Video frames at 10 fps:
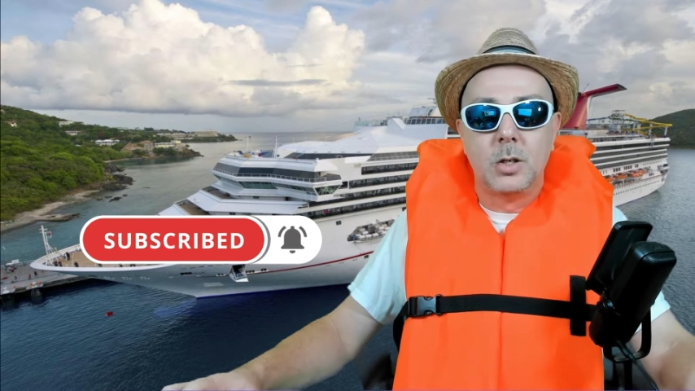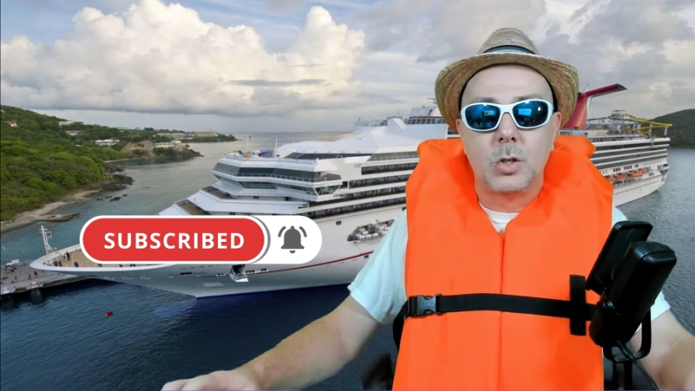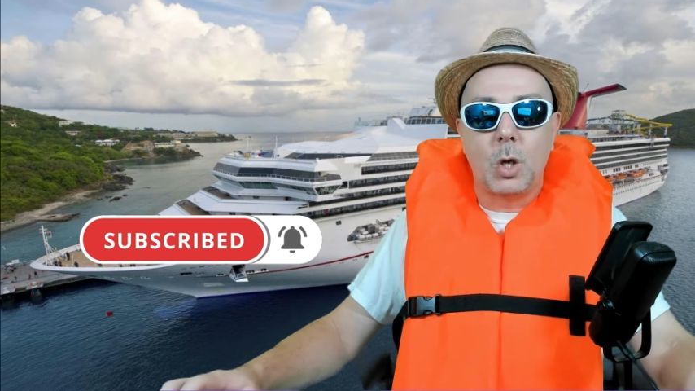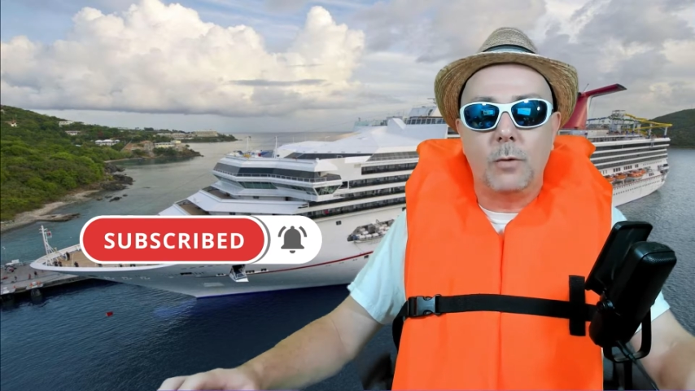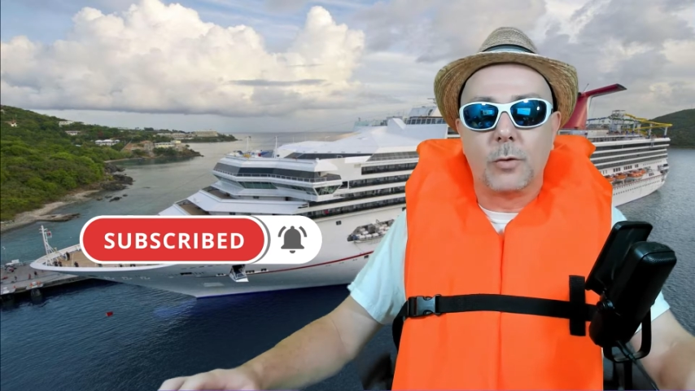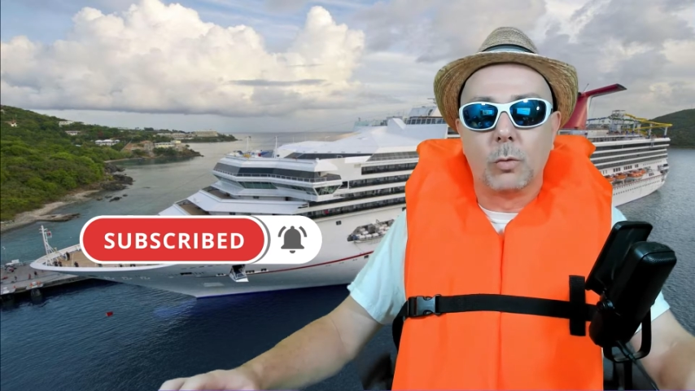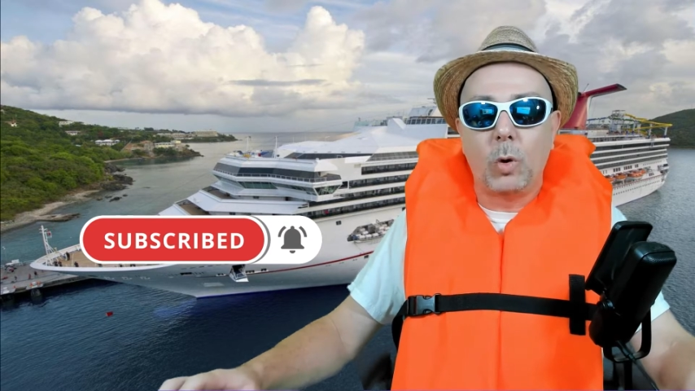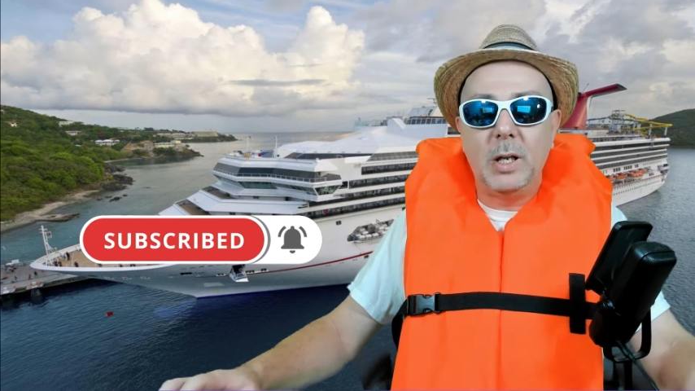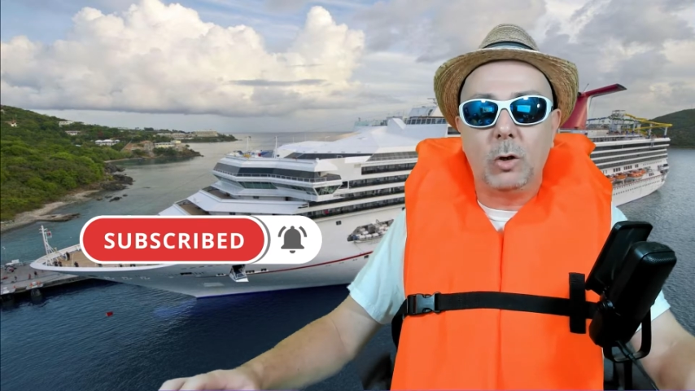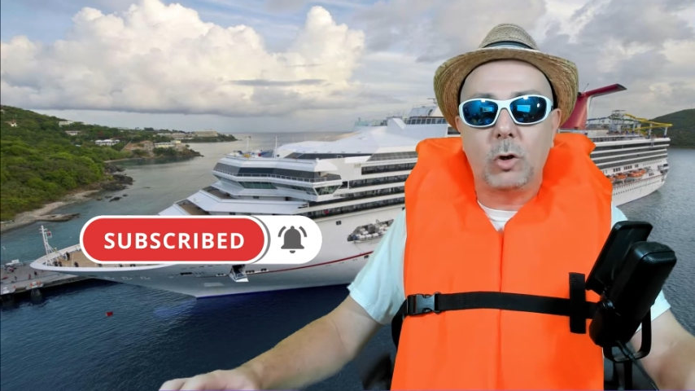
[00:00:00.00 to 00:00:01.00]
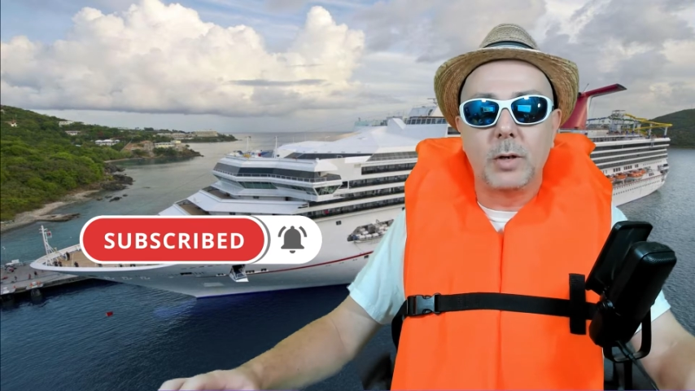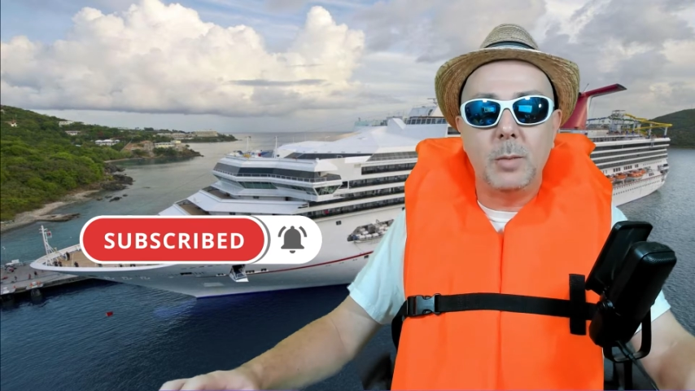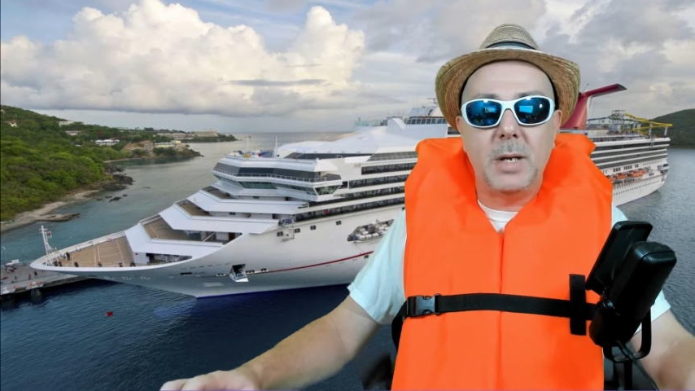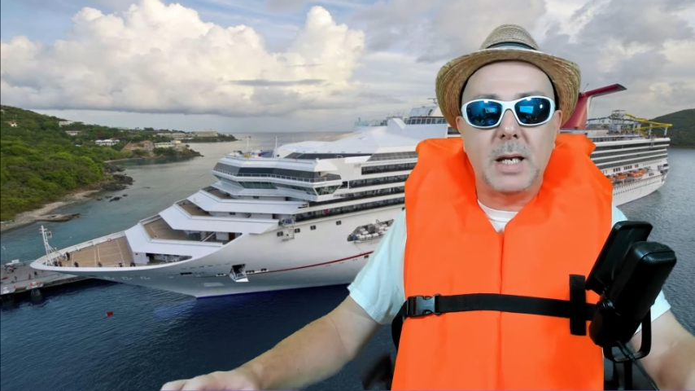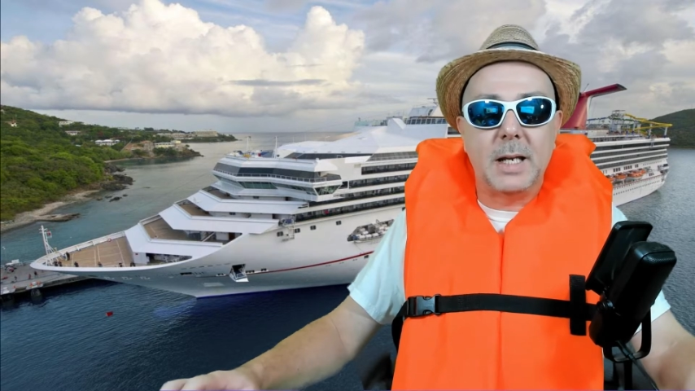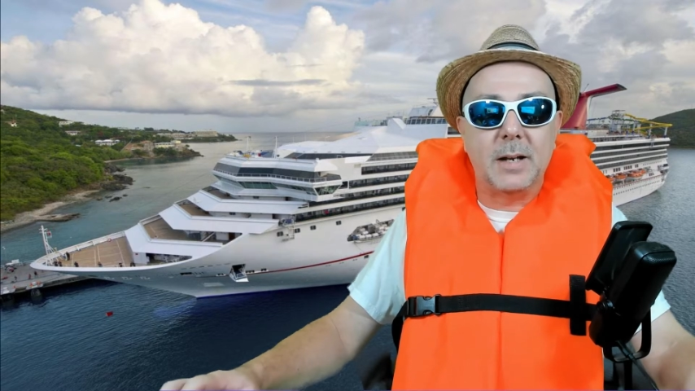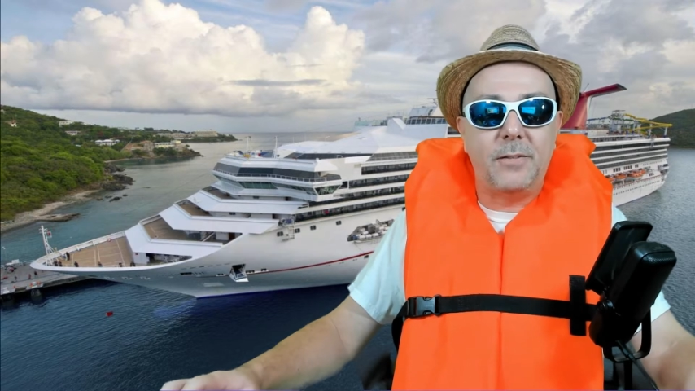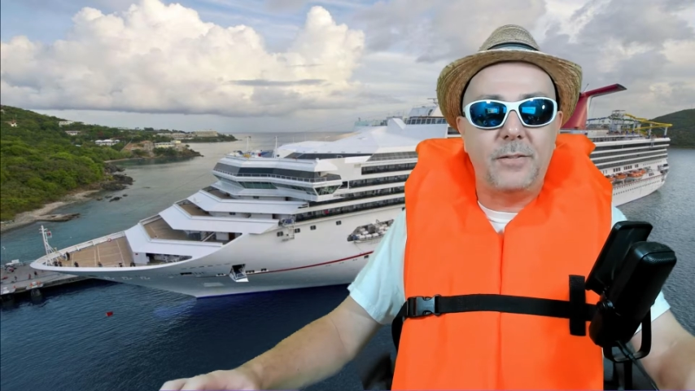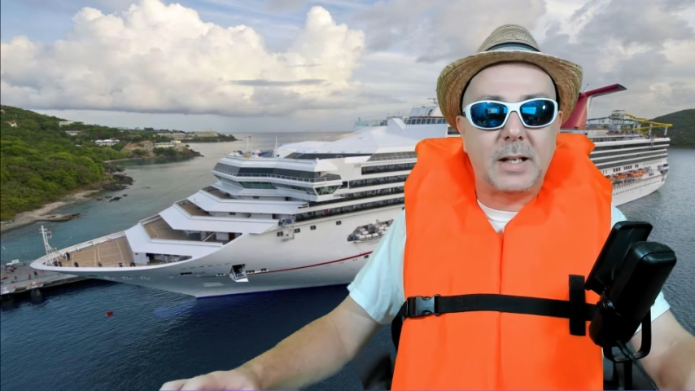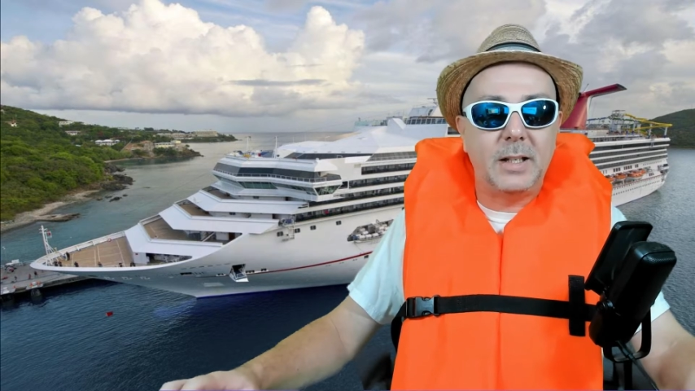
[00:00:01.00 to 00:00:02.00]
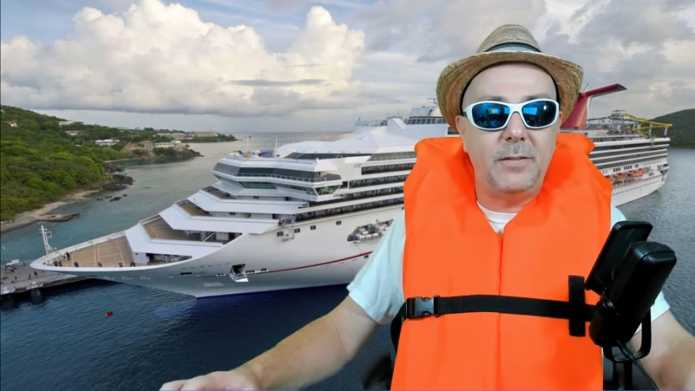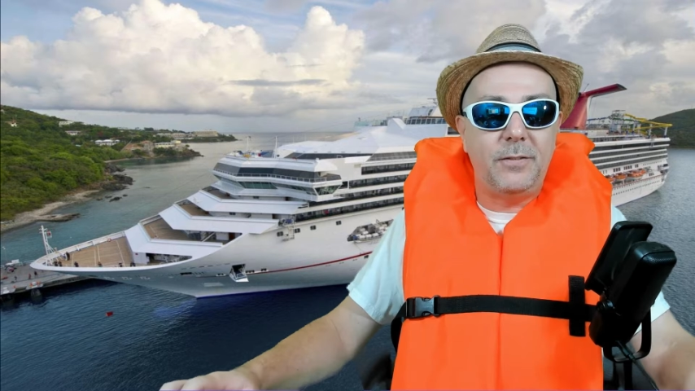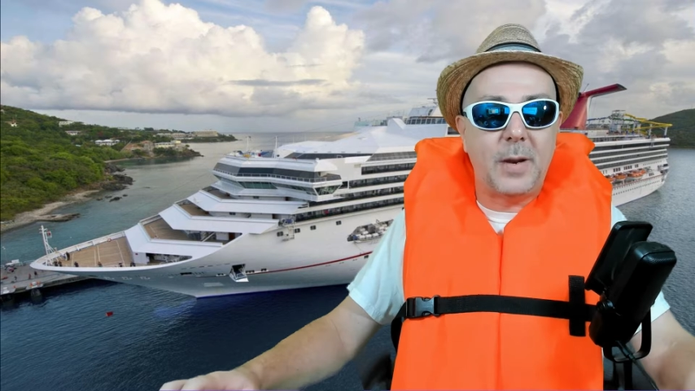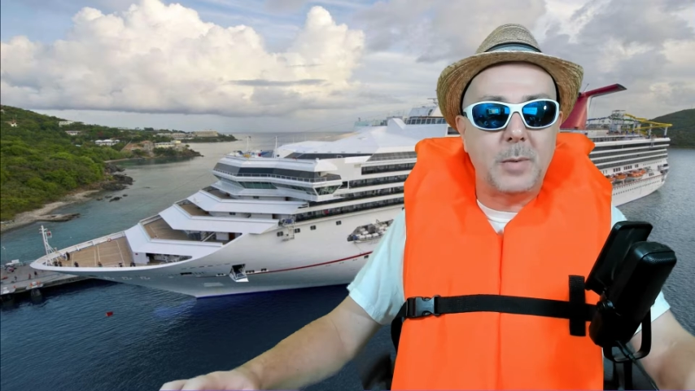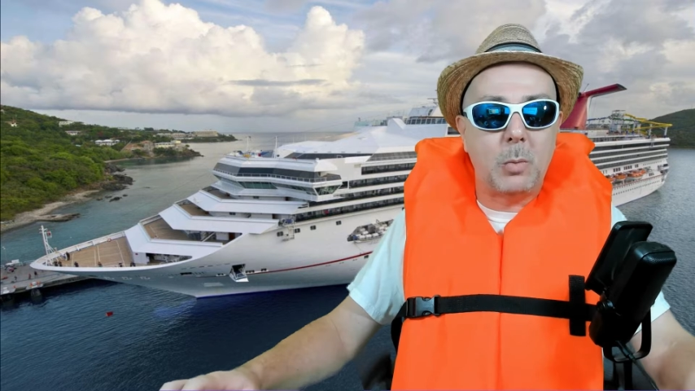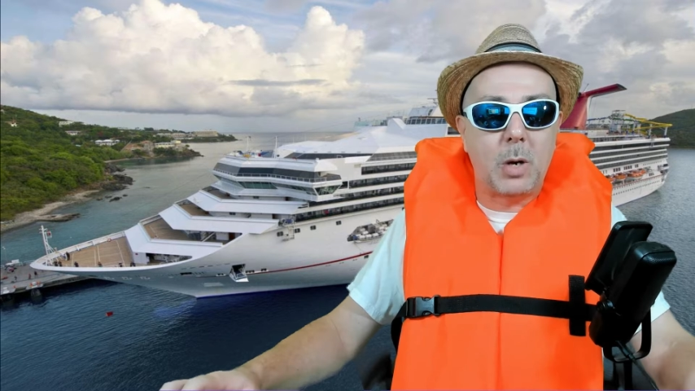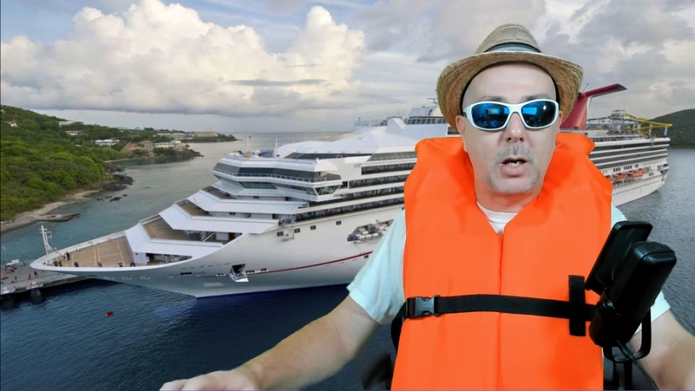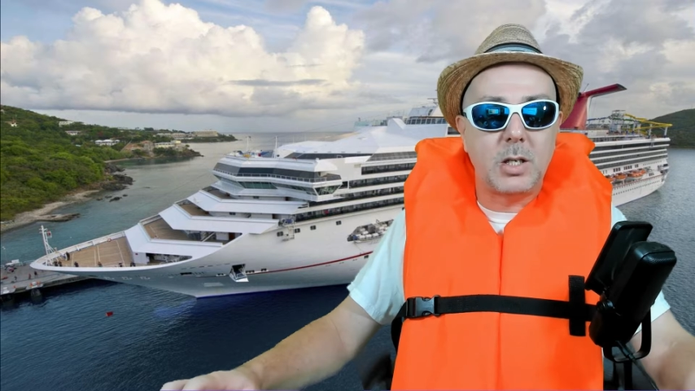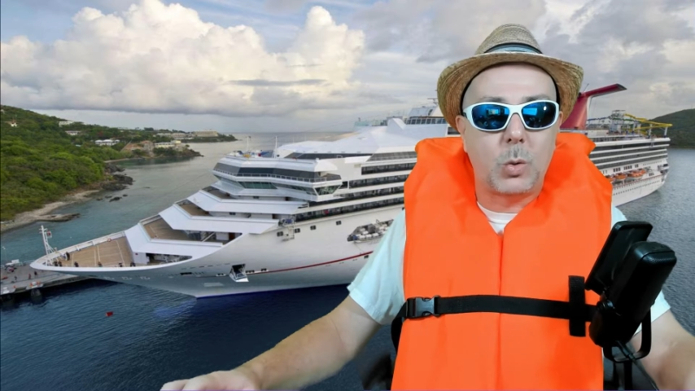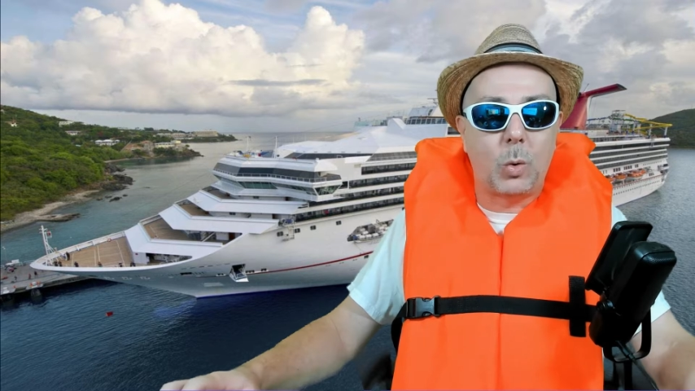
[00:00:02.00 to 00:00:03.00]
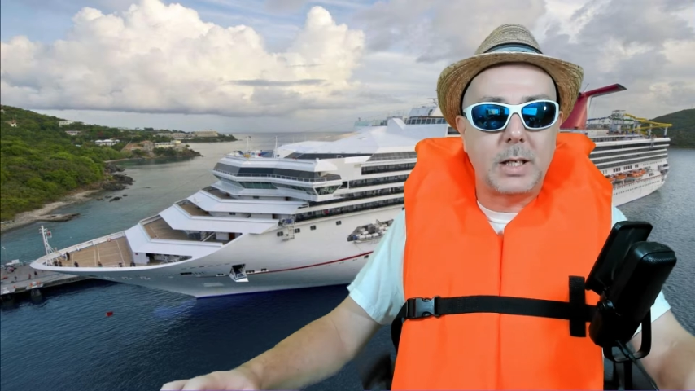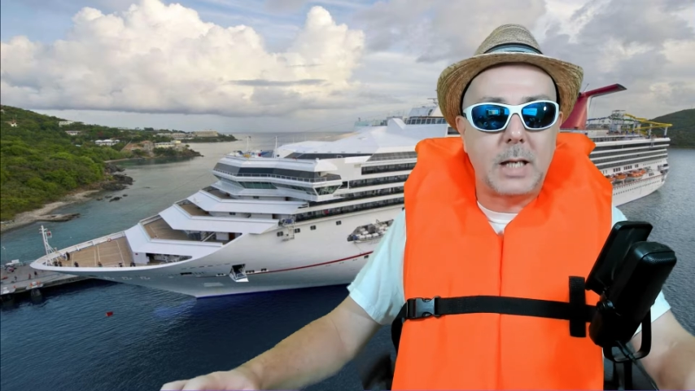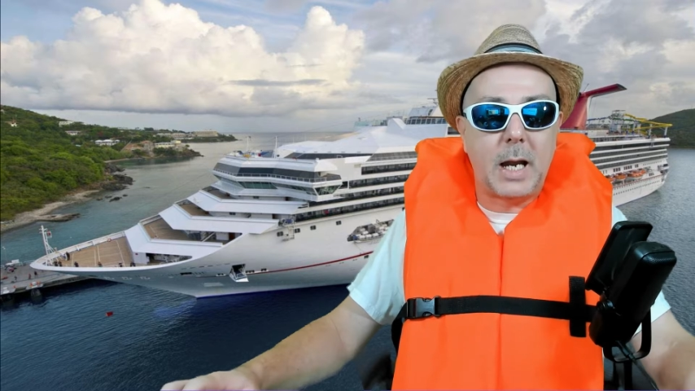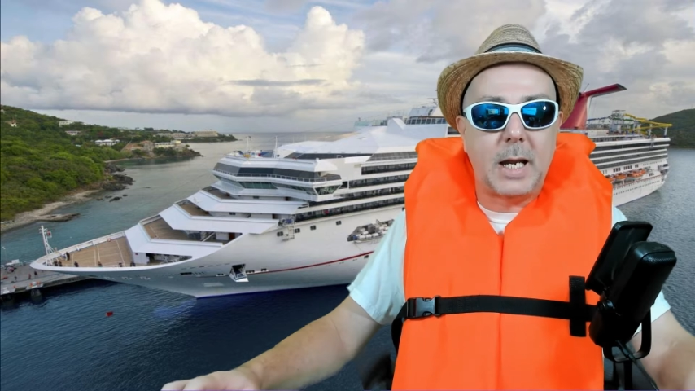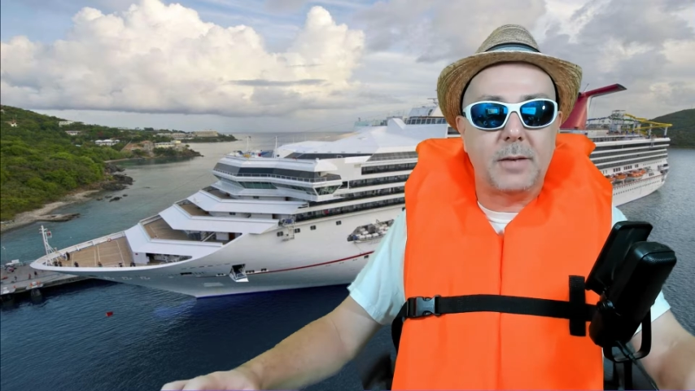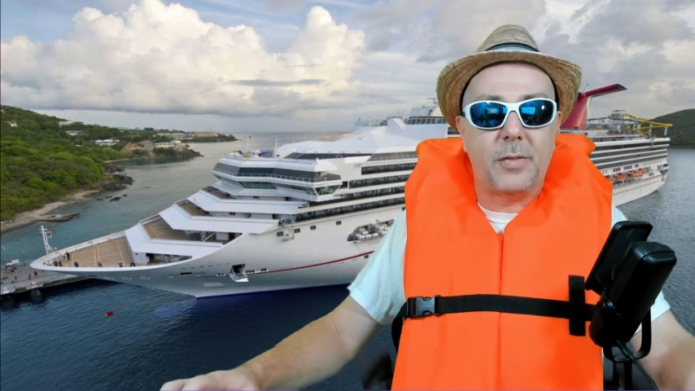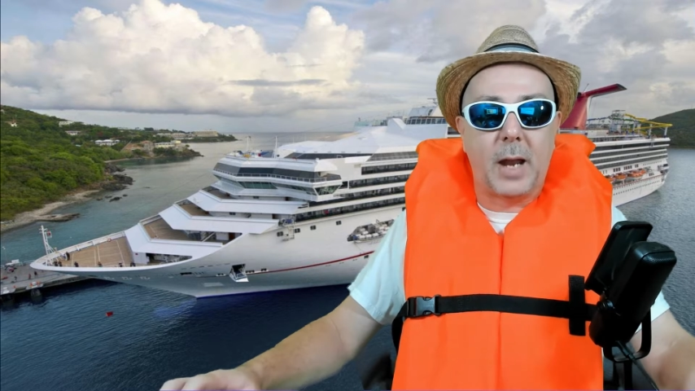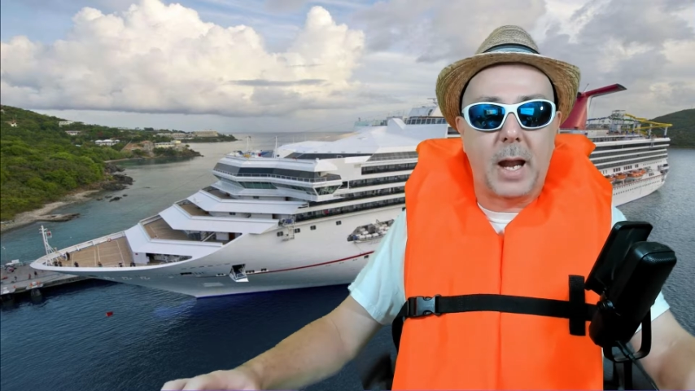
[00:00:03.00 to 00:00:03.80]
So for Royal Caribbean, effective February 28th,